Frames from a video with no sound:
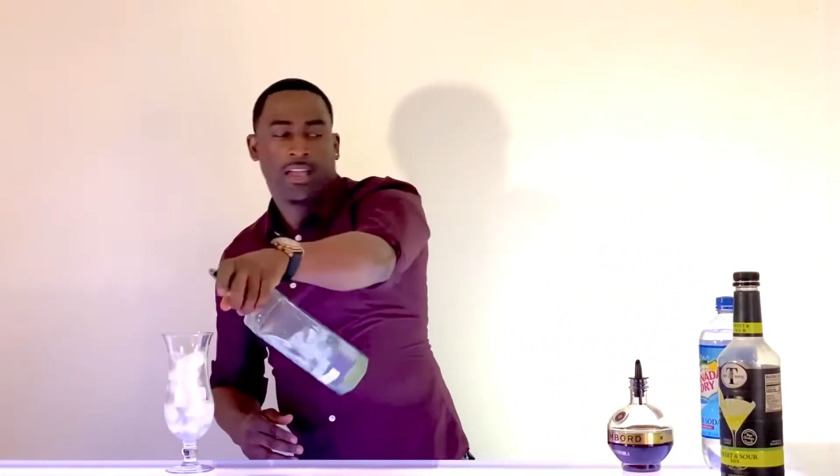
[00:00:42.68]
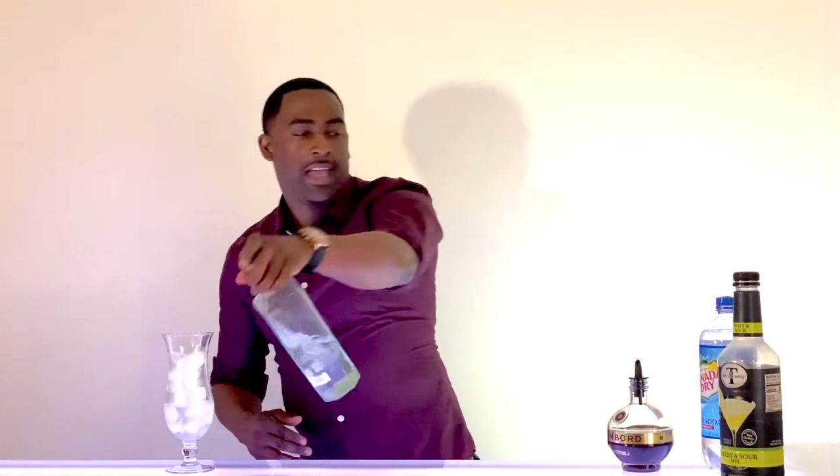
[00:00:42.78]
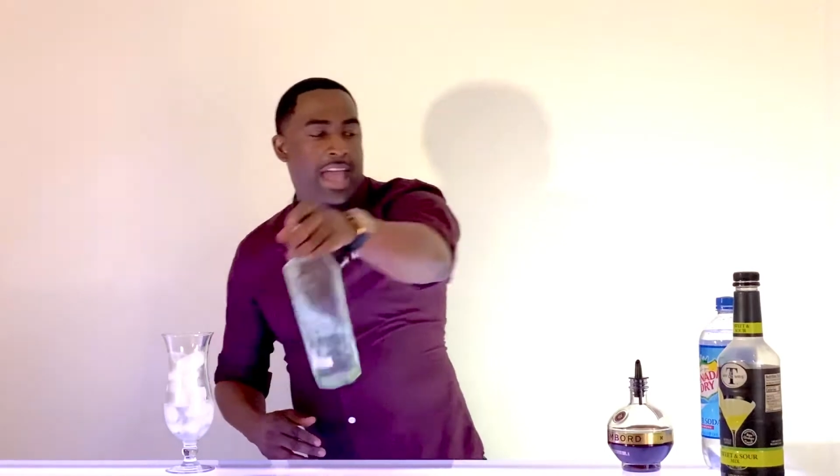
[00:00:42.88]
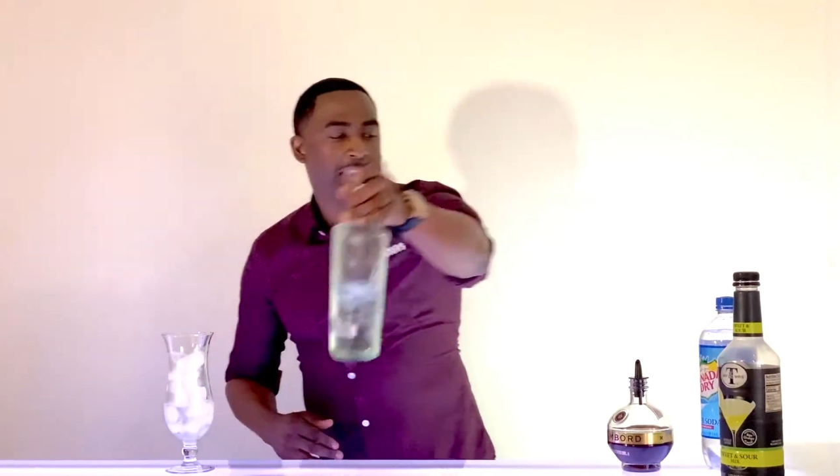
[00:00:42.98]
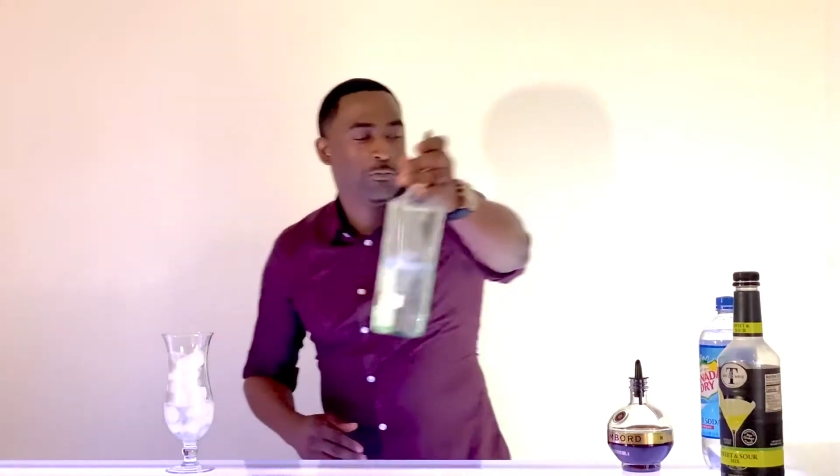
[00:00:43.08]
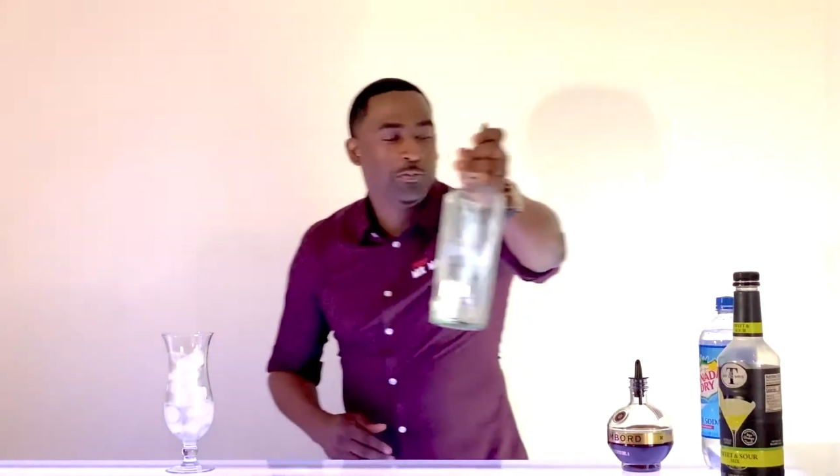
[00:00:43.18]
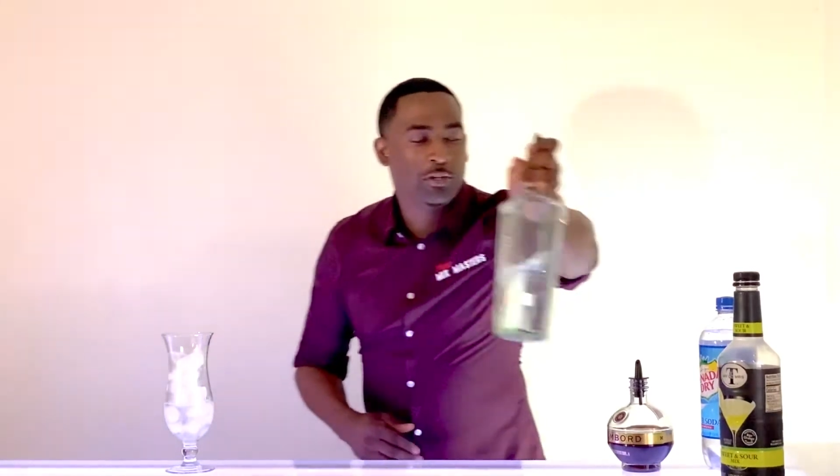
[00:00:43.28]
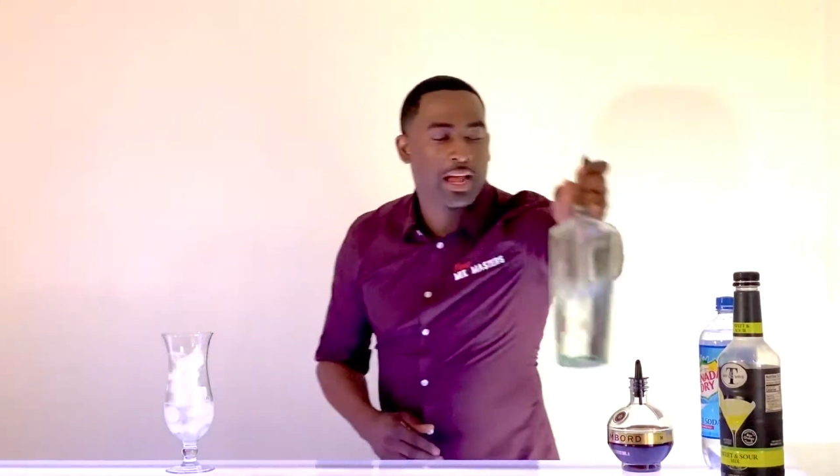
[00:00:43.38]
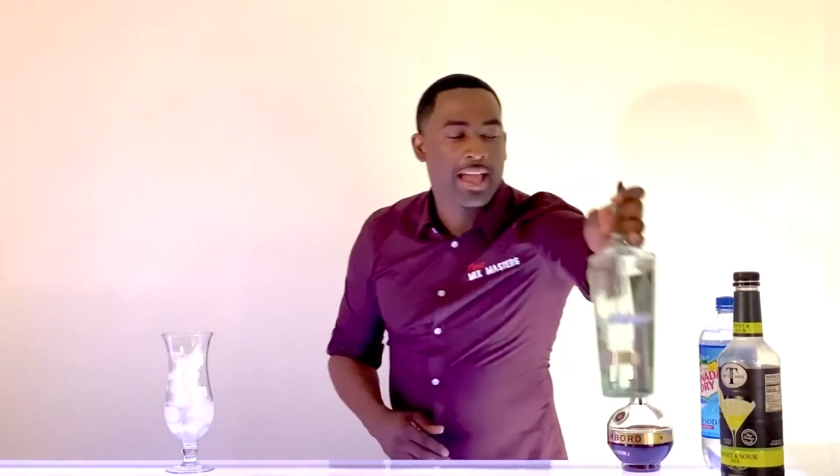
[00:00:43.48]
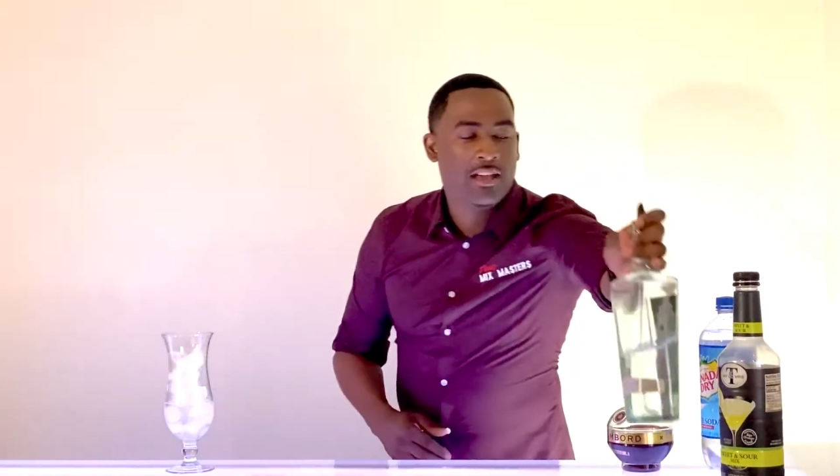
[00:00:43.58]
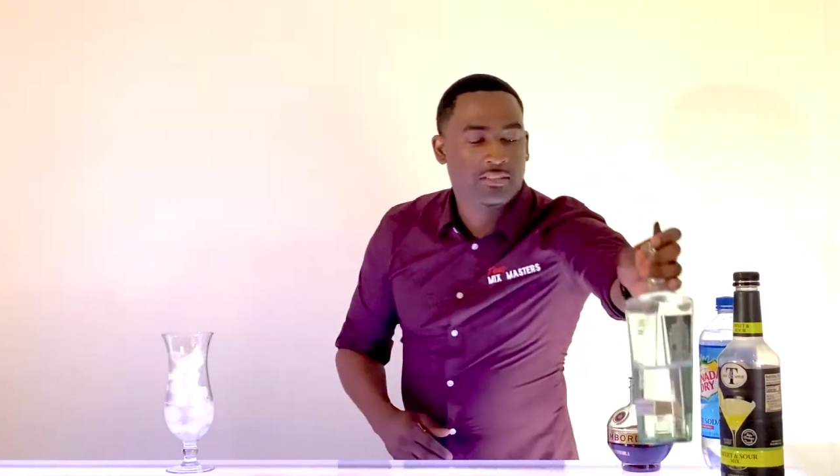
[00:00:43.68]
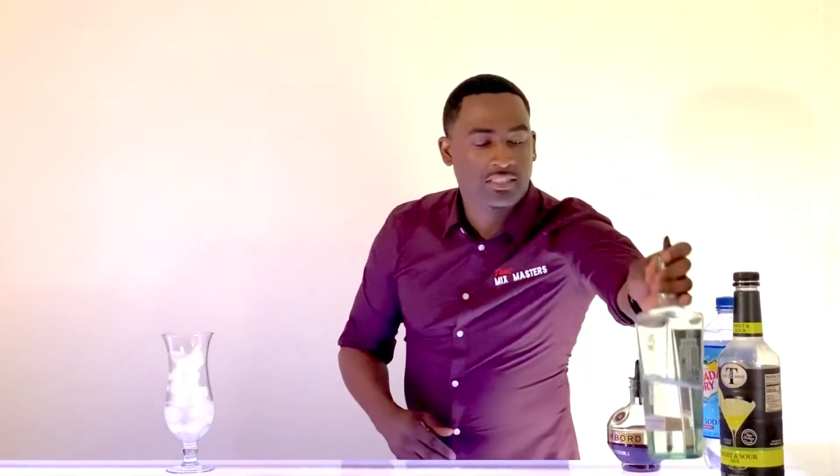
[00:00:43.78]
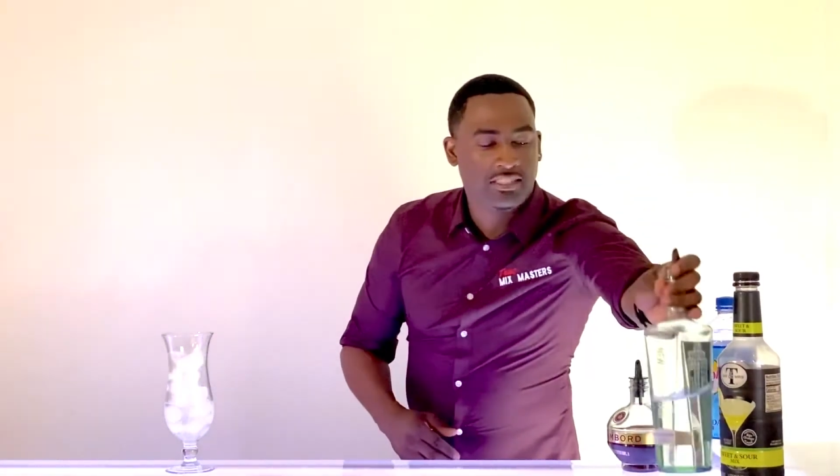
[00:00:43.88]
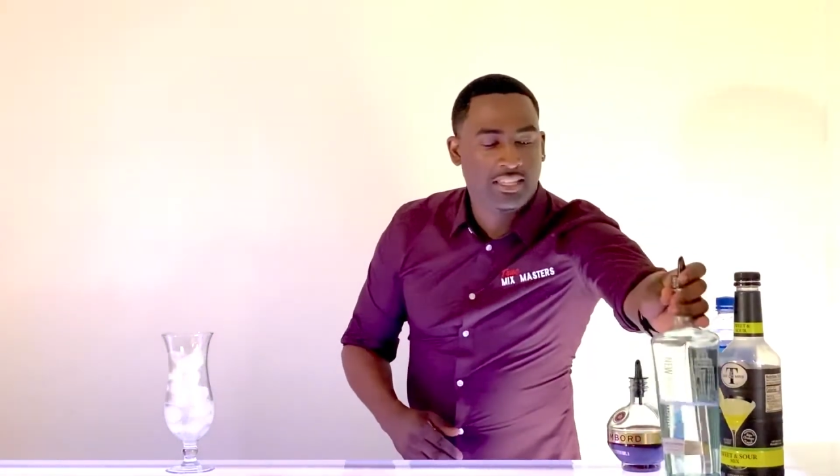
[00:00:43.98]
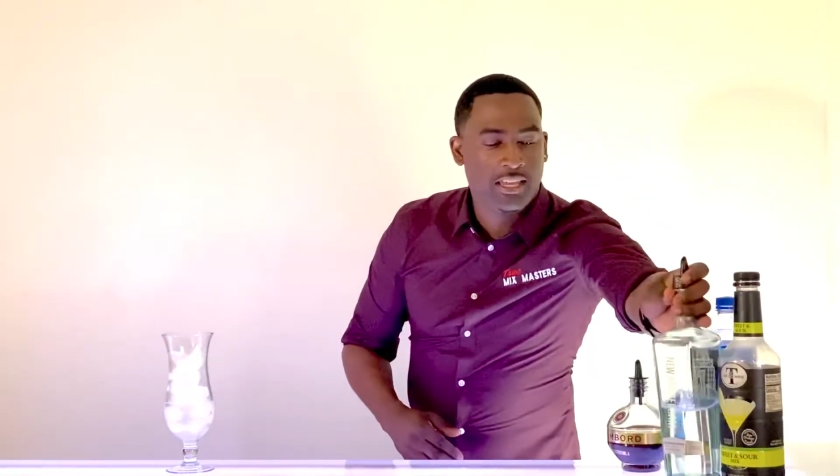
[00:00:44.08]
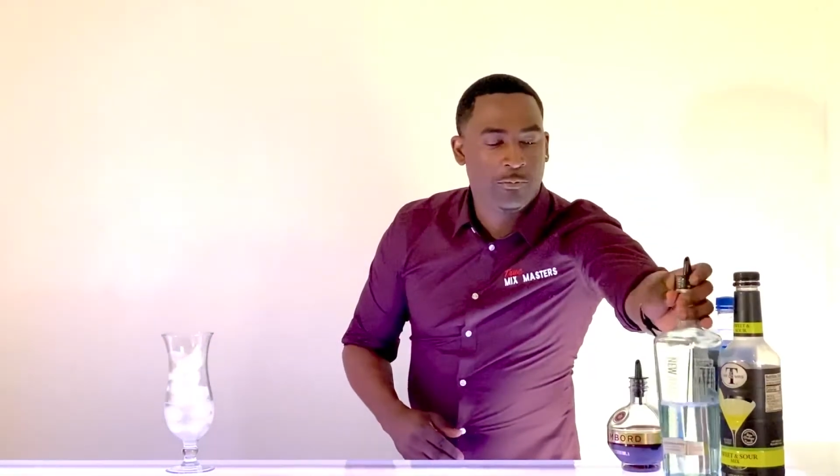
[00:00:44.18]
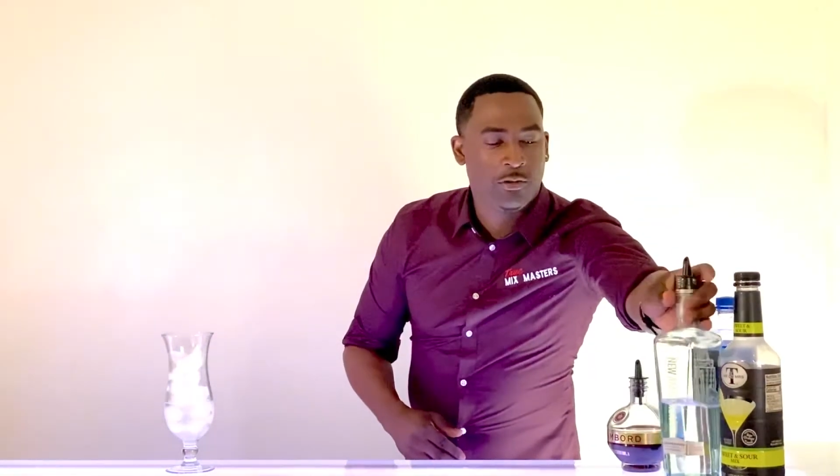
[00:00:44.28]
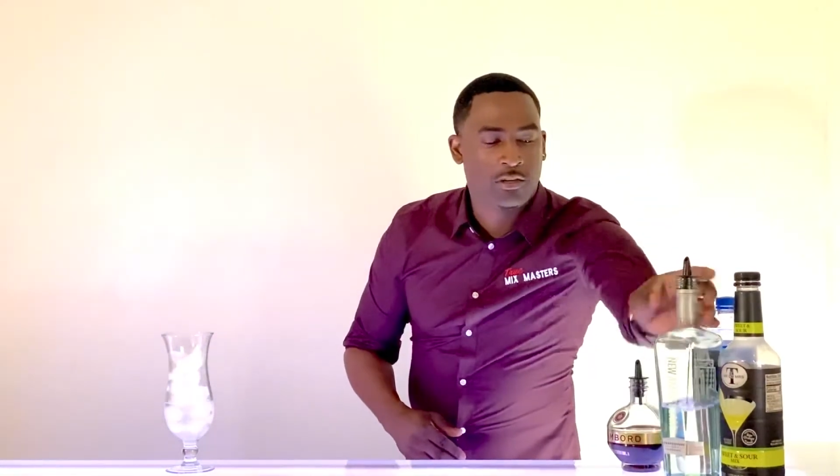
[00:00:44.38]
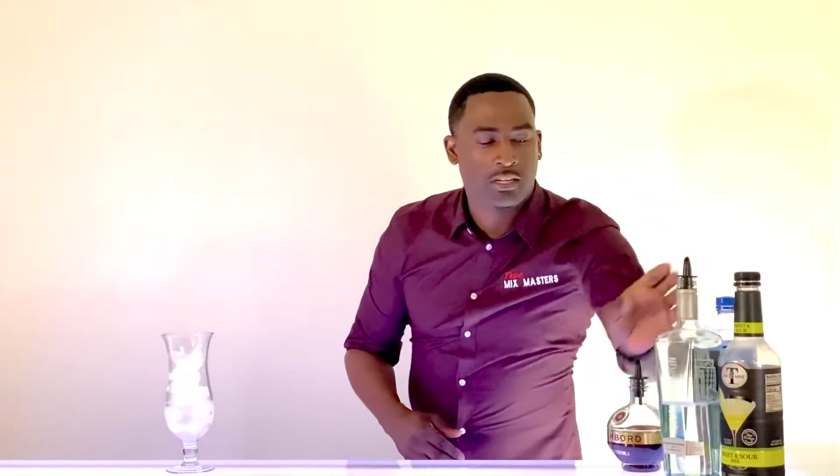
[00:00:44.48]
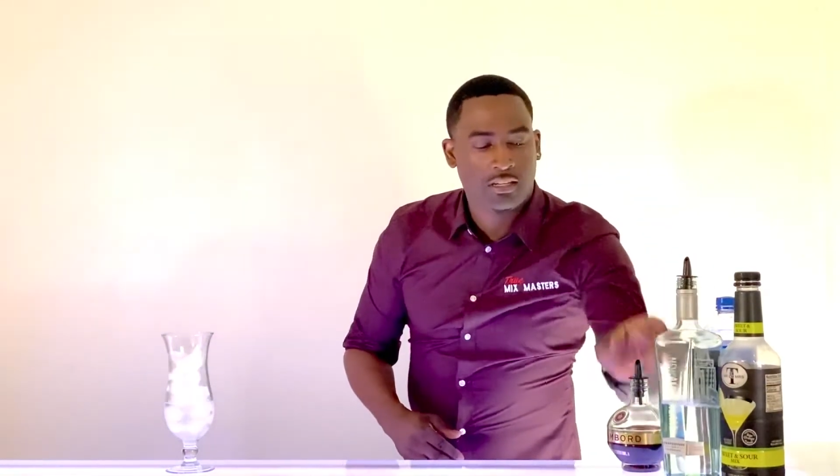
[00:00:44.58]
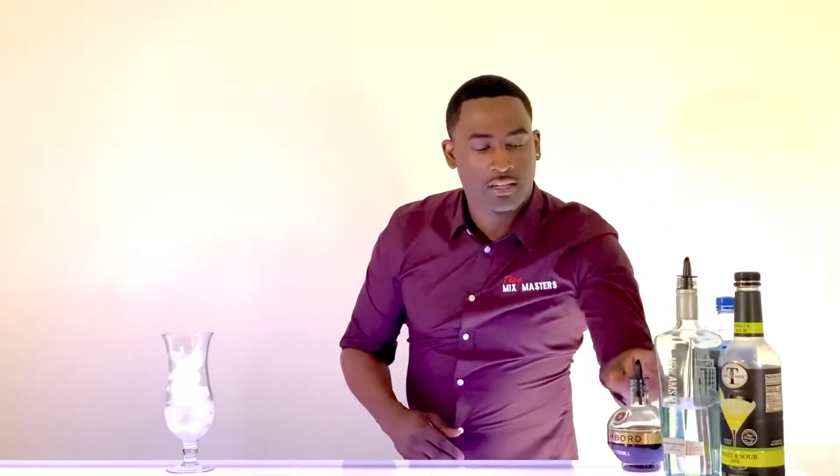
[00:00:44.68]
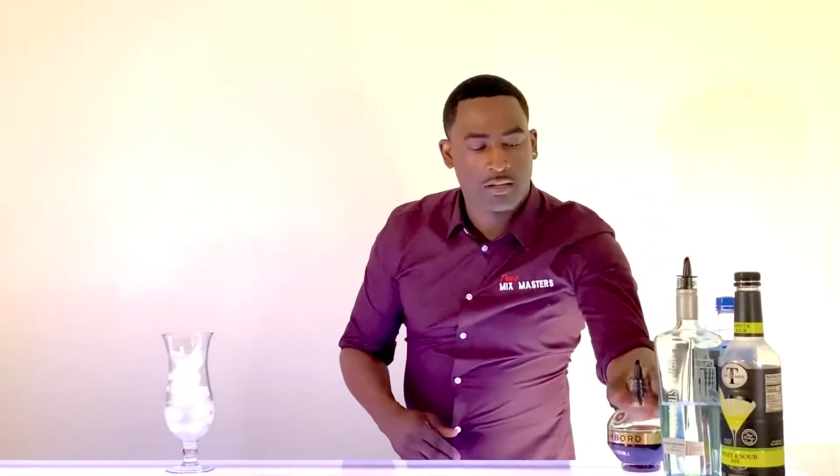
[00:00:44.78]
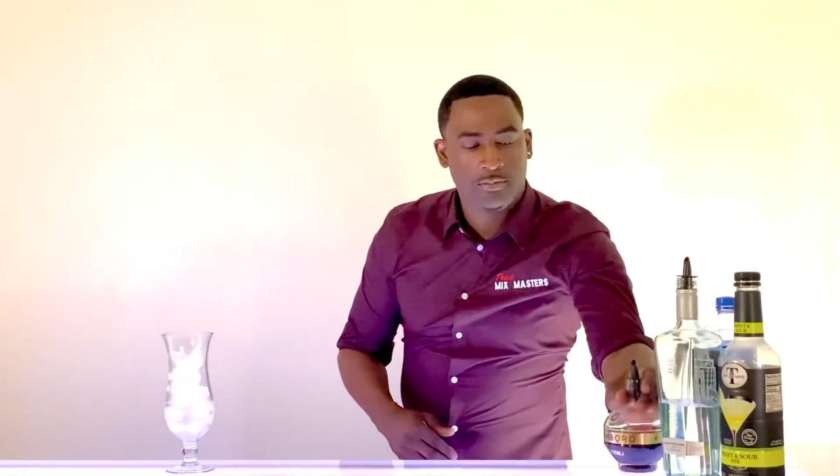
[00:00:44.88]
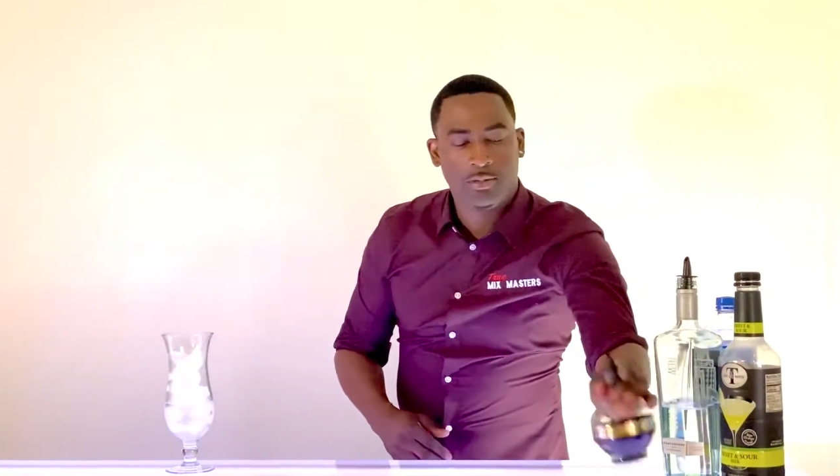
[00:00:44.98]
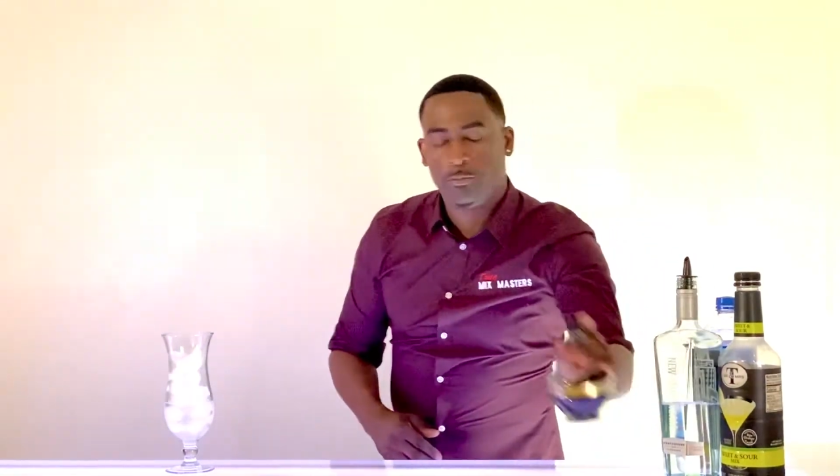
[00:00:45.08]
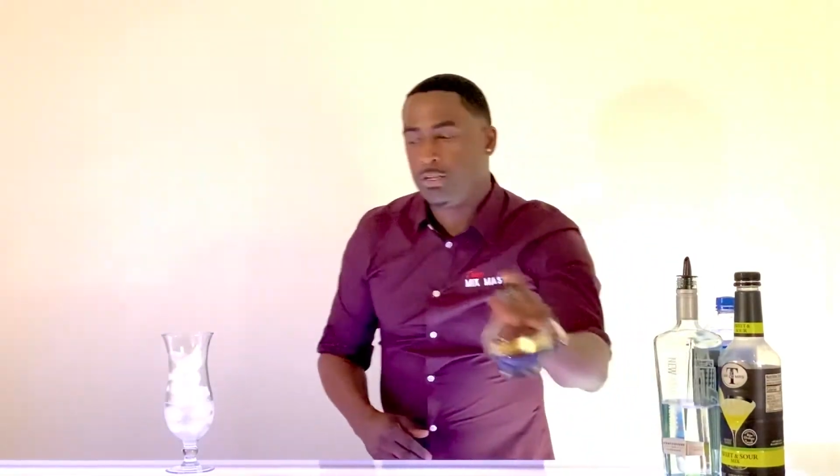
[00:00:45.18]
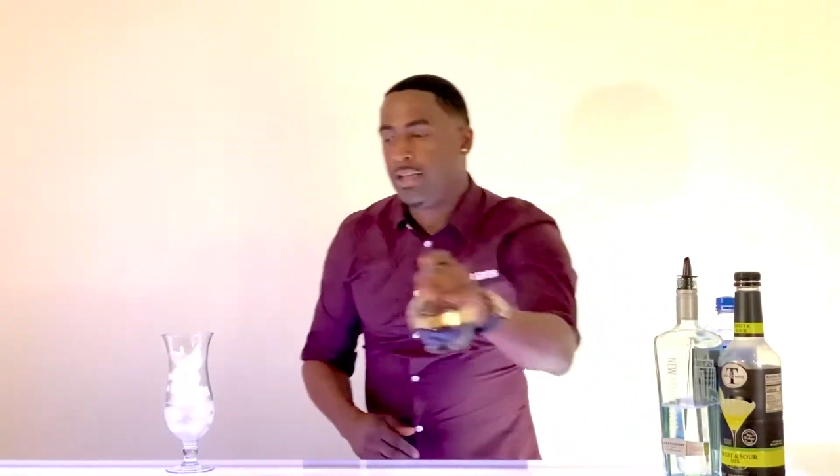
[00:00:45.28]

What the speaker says: After we put our ounce of gin, we're gonna accompany it with a